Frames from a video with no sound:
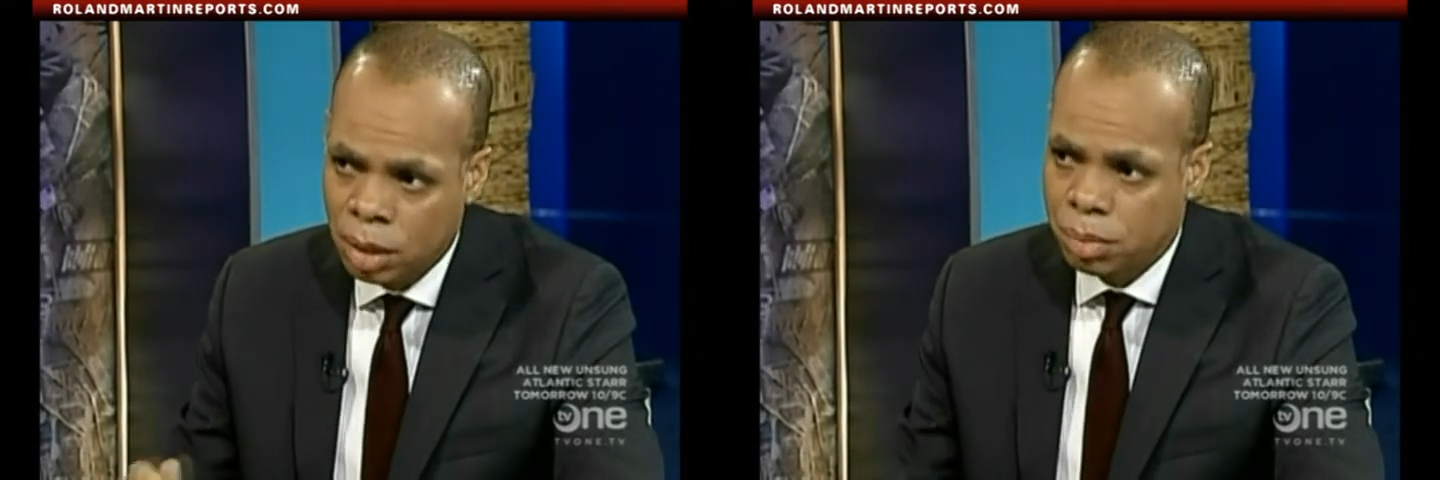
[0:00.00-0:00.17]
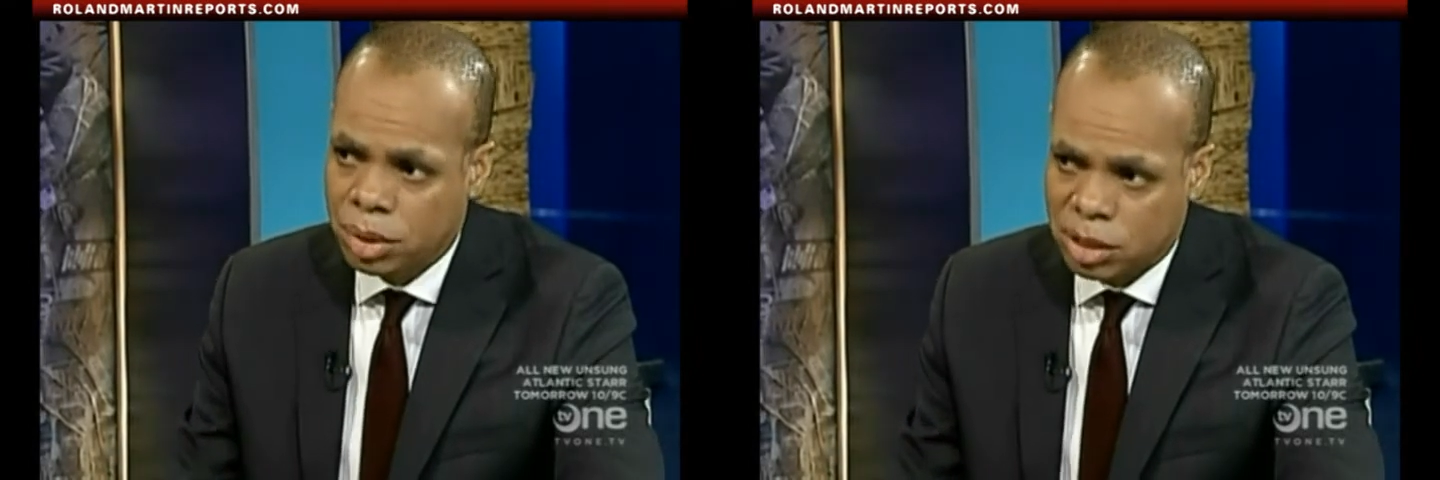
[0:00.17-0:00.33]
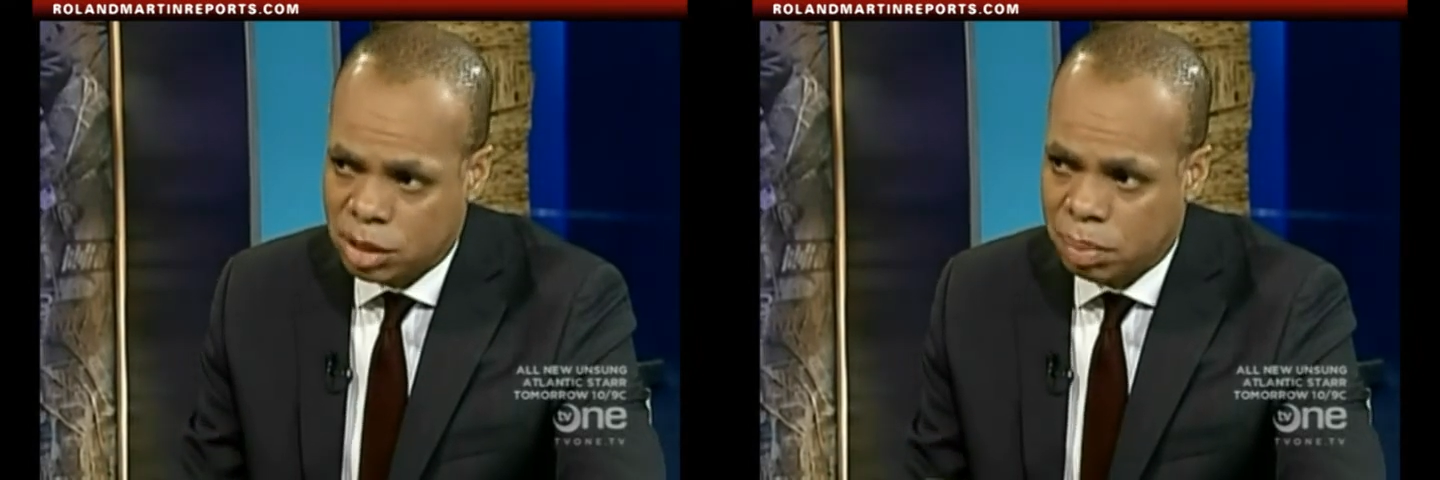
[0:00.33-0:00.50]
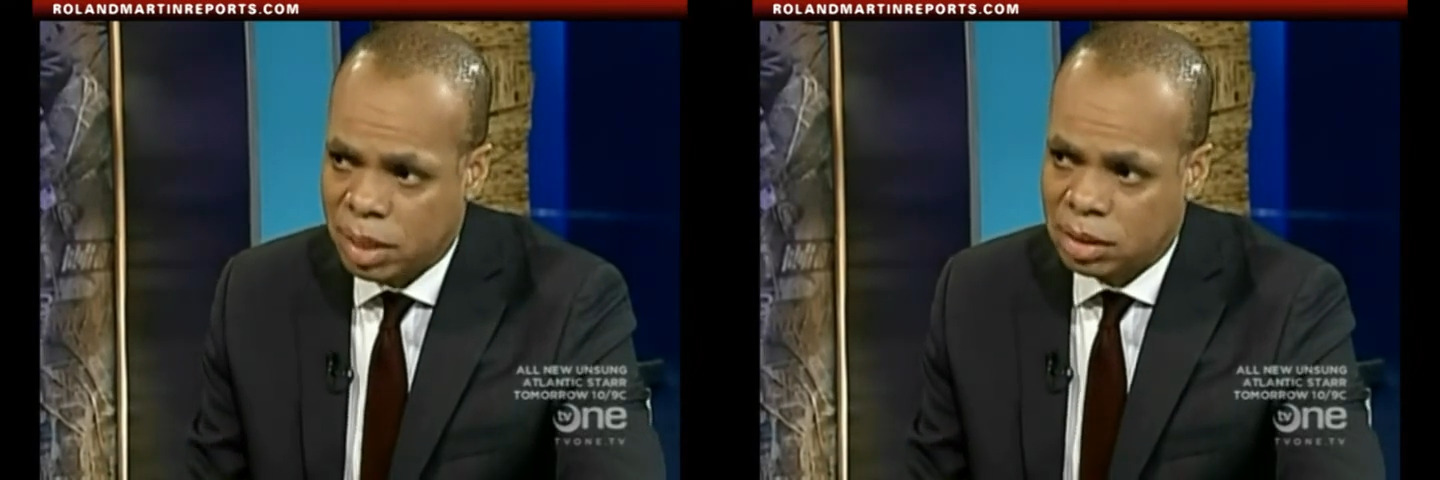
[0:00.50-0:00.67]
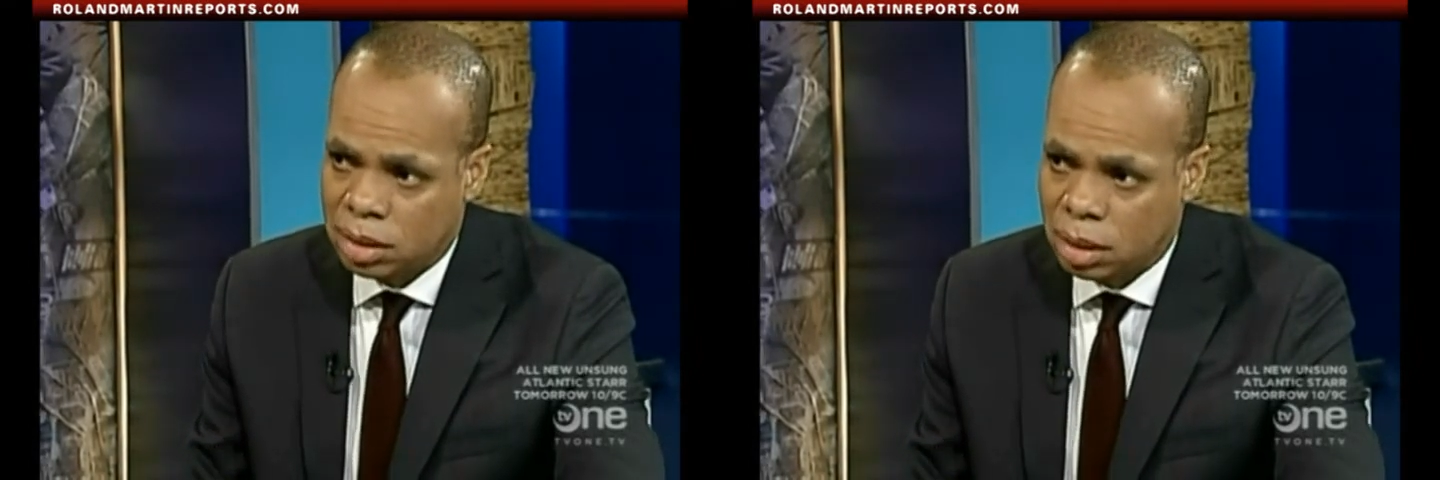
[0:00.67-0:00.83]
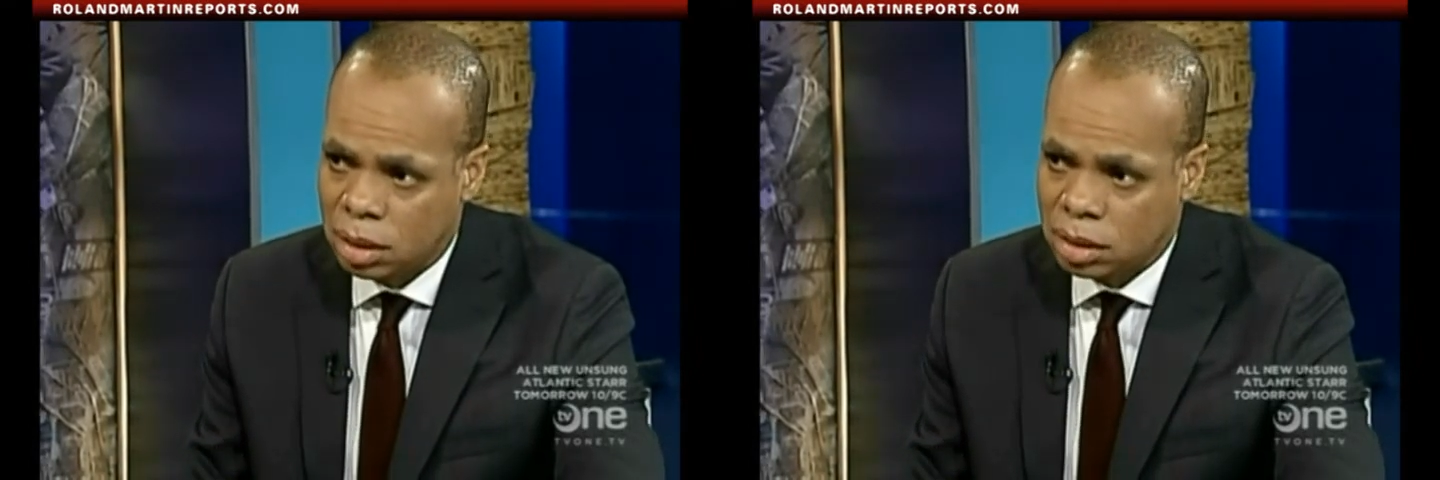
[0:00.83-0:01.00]

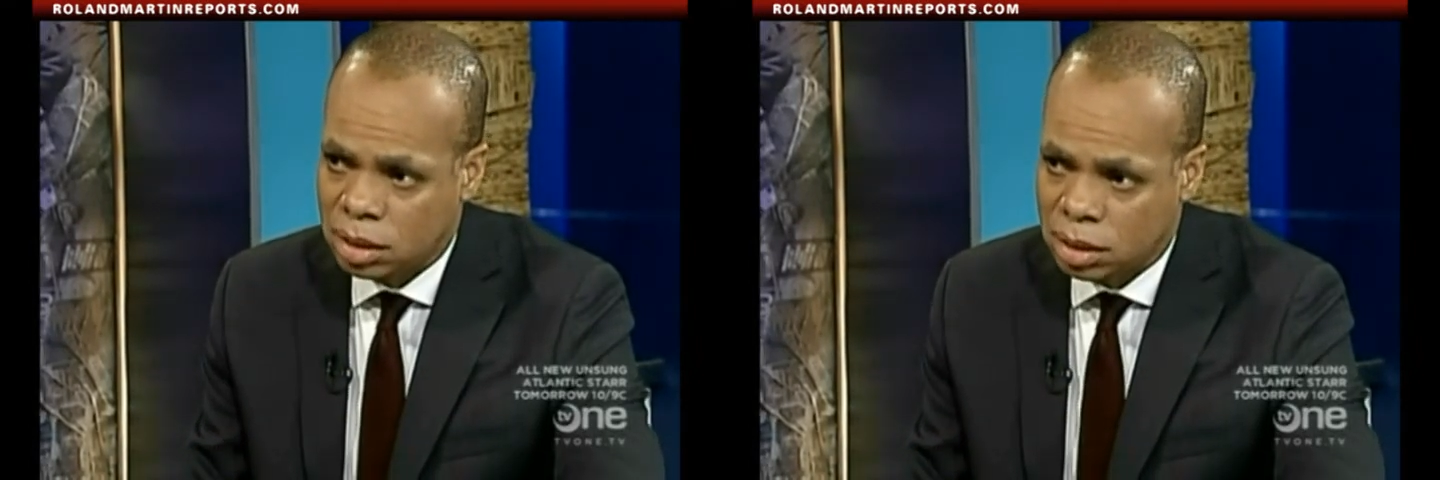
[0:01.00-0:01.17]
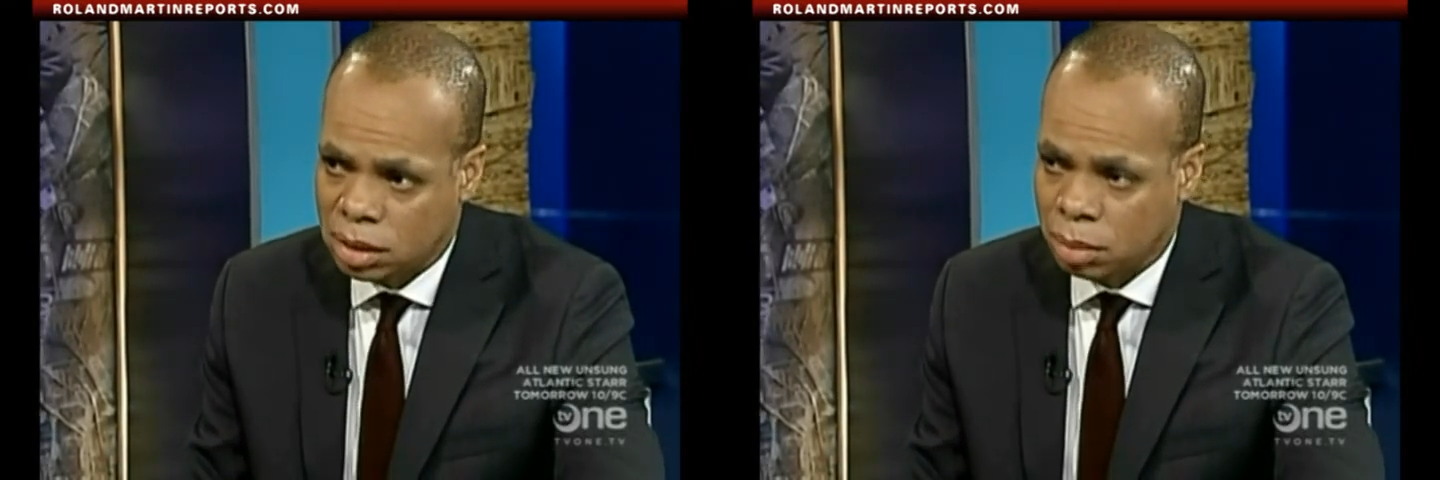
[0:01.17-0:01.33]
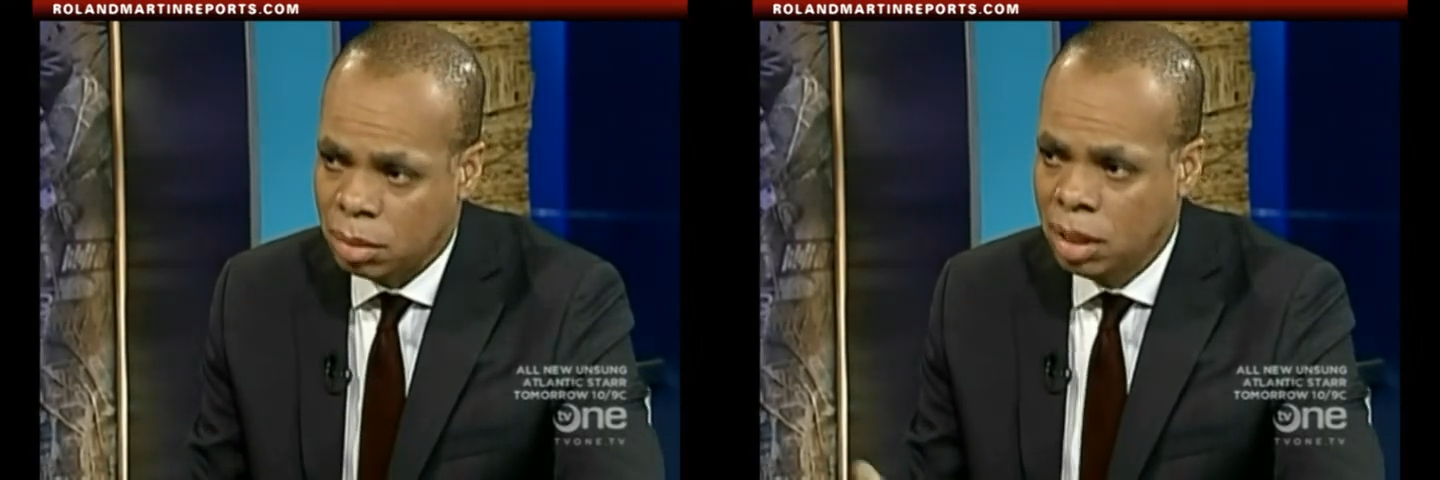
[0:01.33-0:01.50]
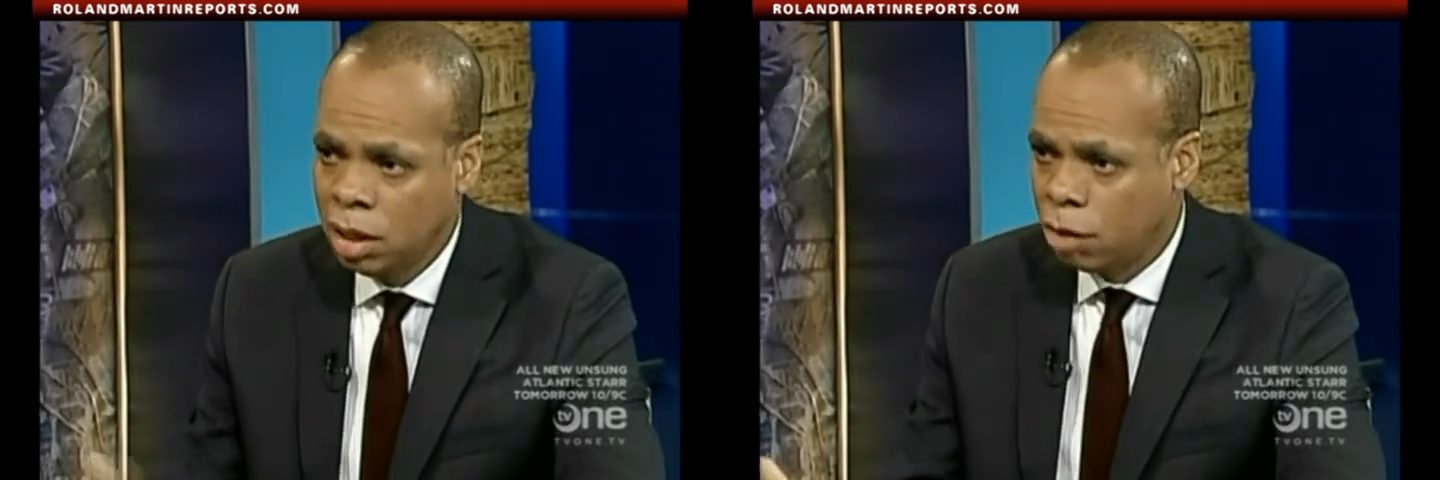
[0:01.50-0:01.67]
participation in the system.